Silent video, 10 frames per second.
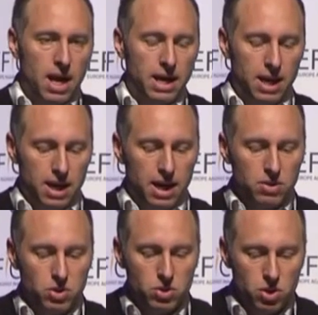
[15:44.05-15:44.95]
and it
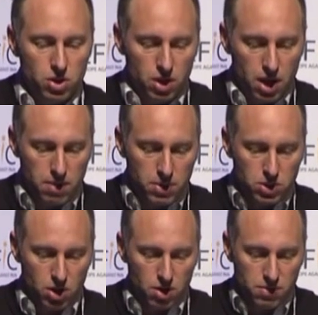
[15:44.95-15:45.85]
allows you to
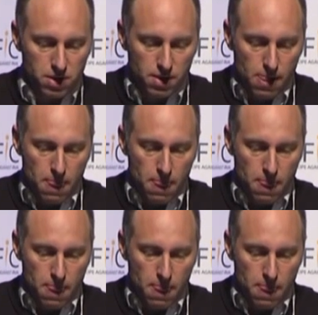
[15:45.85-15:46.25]
image over